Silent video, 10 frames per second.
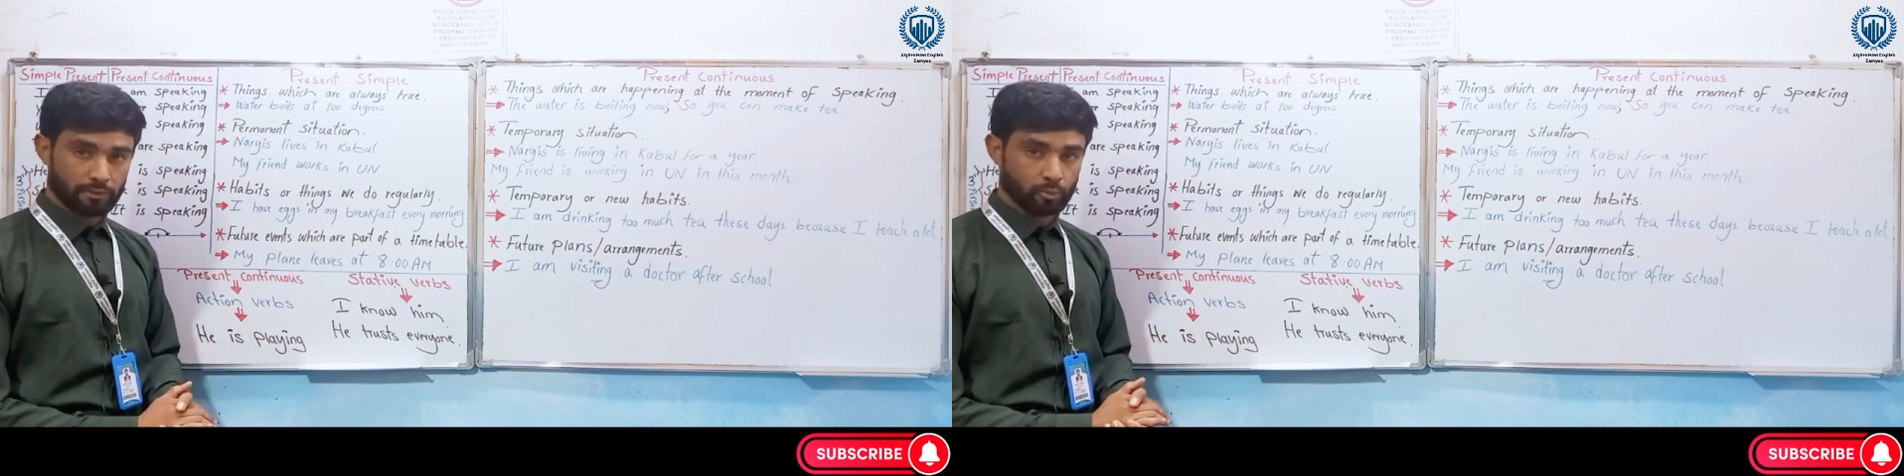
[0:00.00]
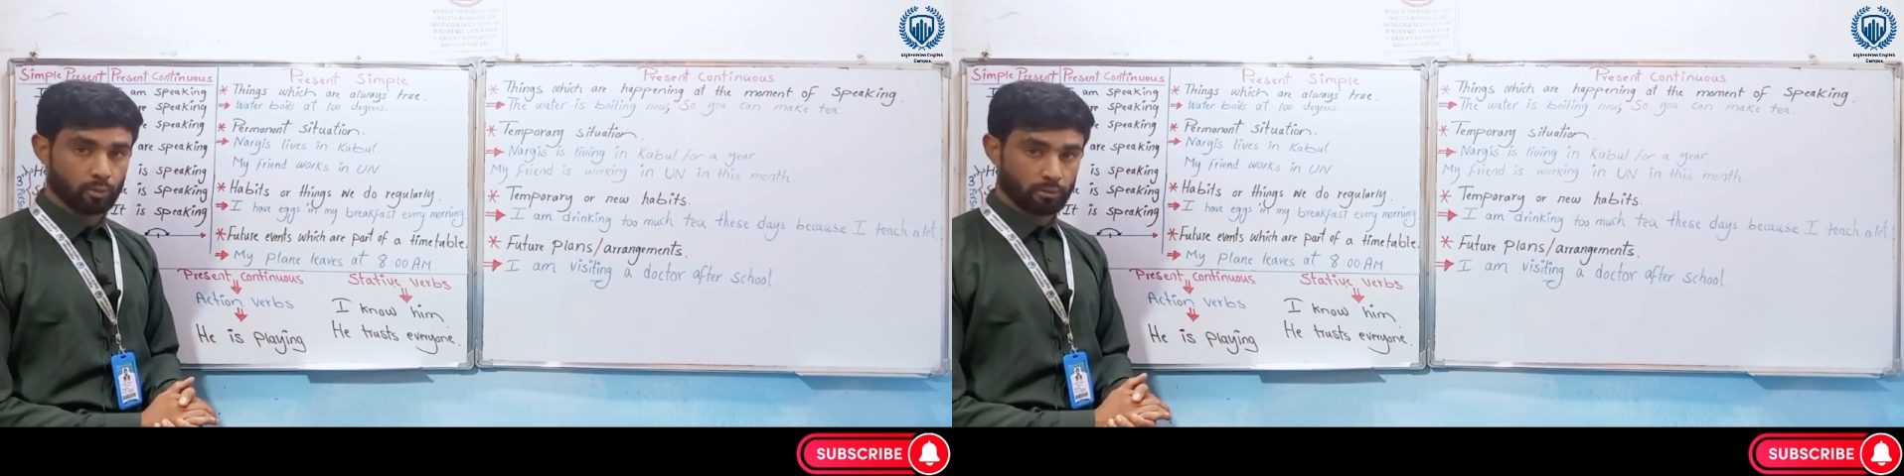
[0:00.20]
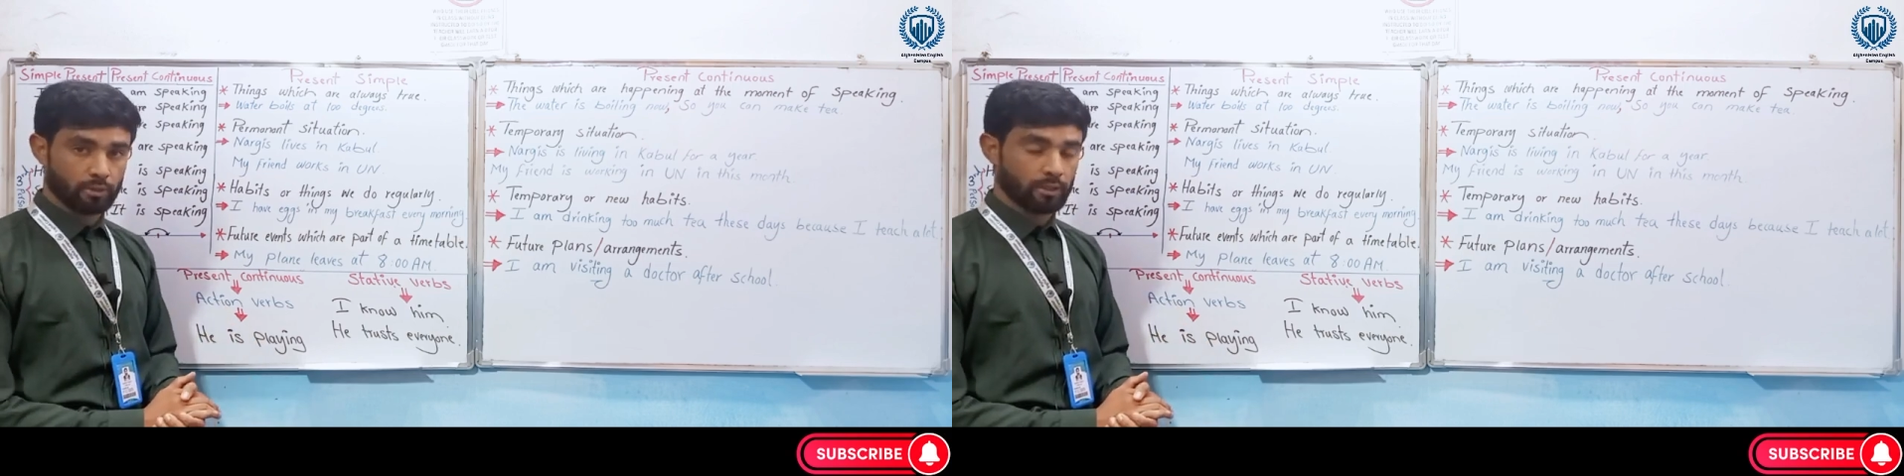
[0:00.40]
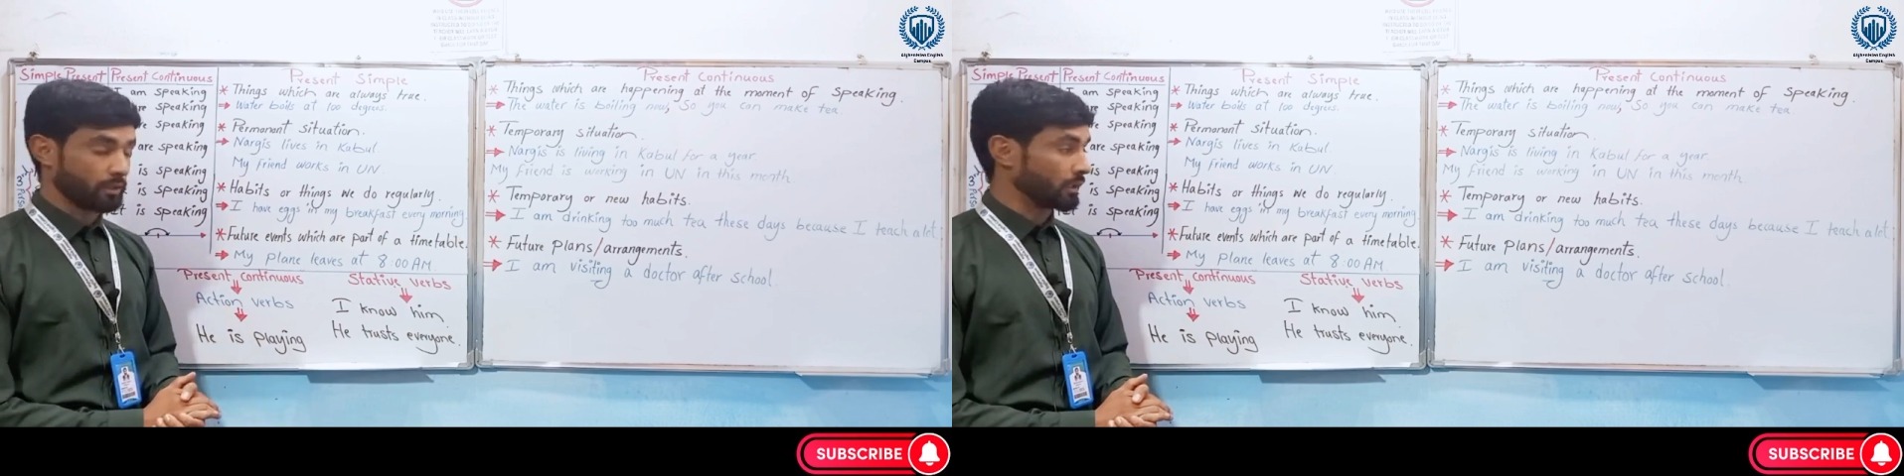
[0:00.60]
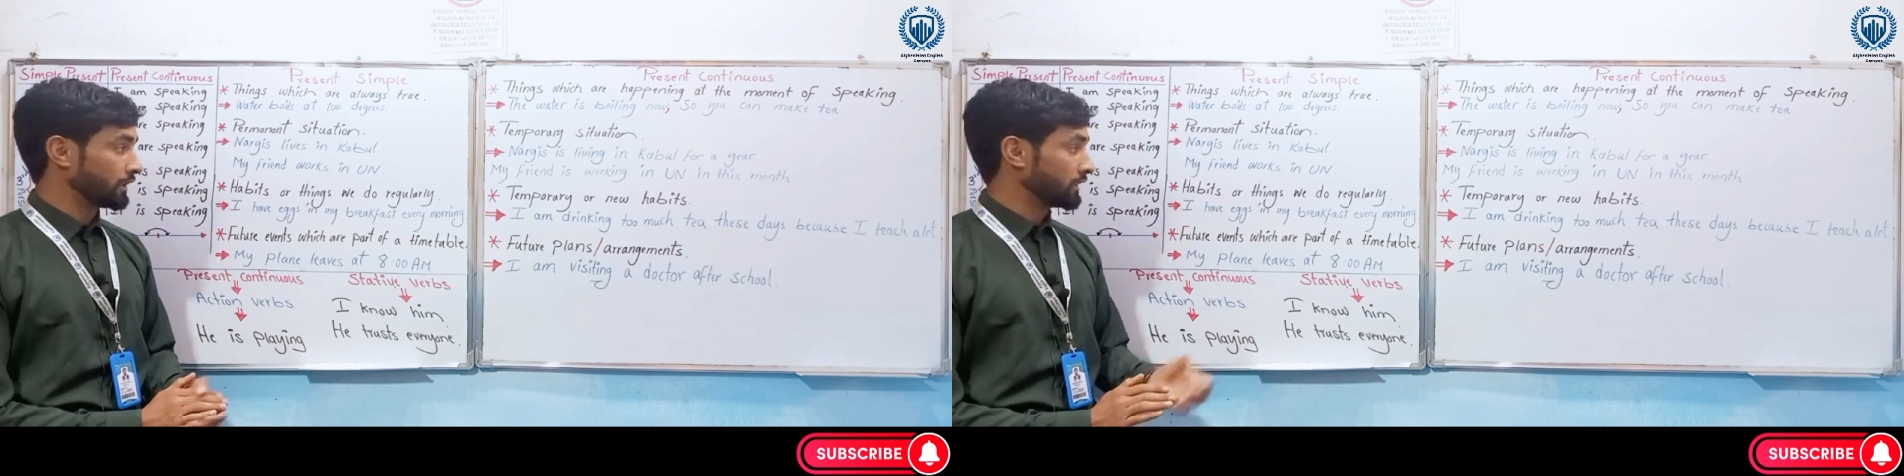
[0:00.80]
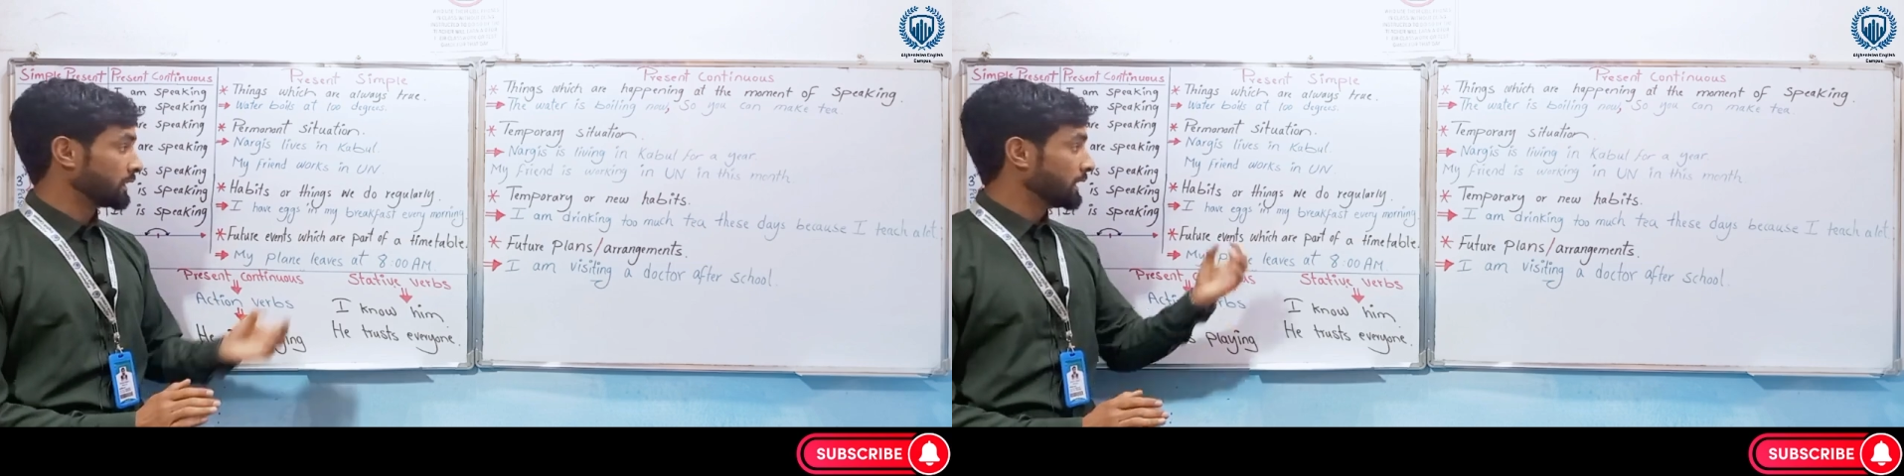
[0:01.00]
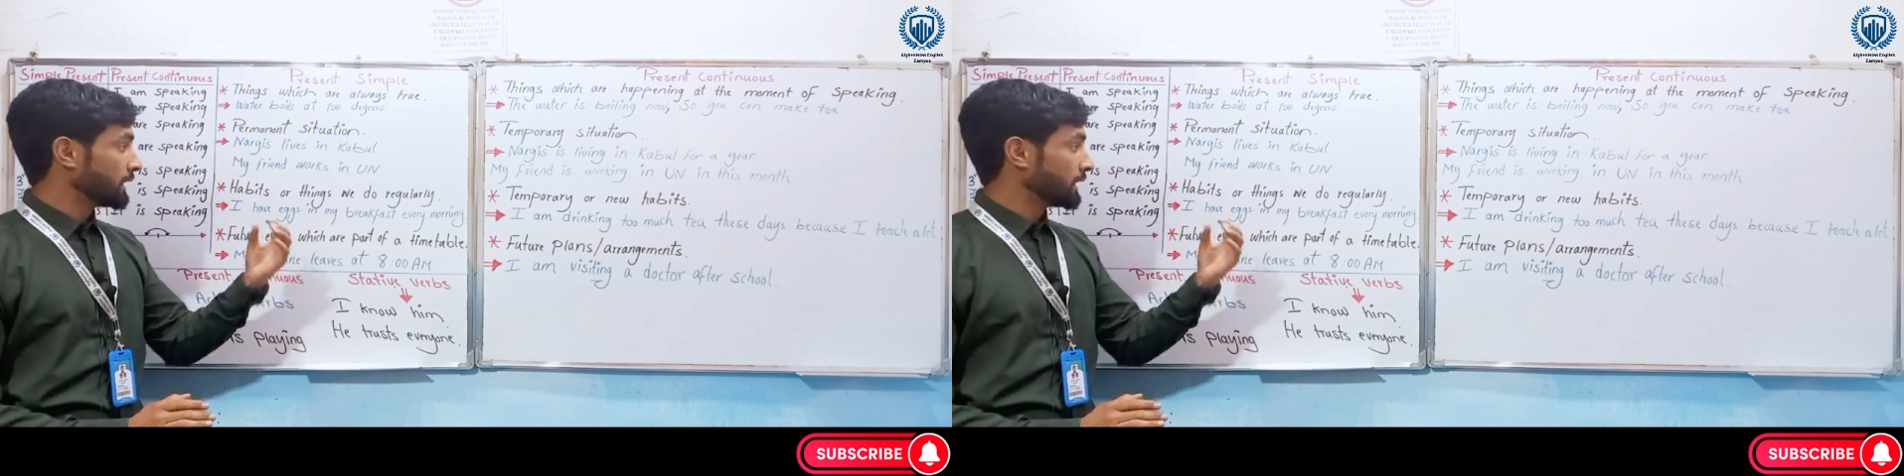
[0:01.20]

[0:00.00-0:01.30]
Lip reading: to work there.